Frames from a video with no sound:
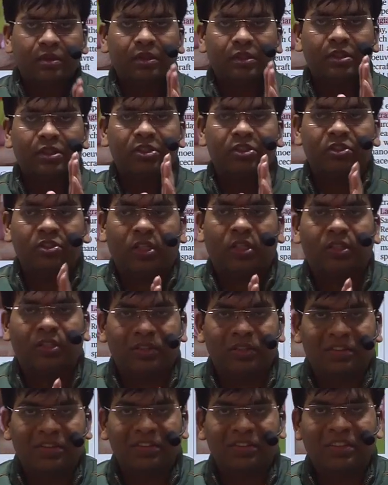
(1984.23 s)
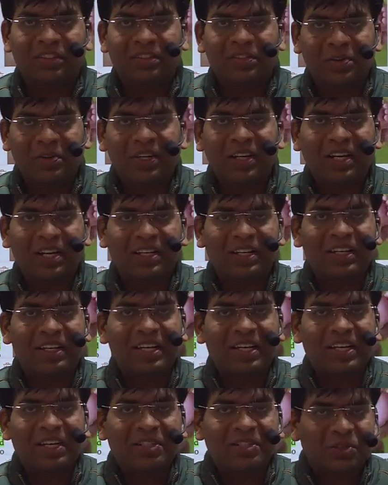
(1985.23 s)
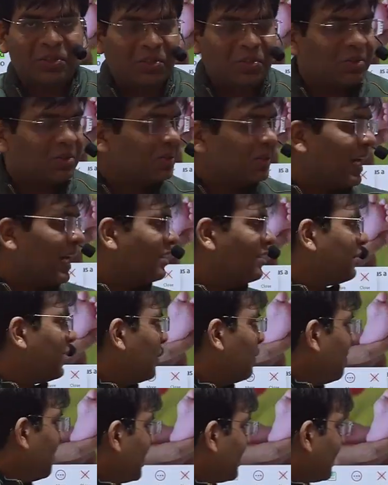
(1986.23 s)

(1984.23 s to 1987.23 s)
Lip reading: sun. Okay, so that's why we are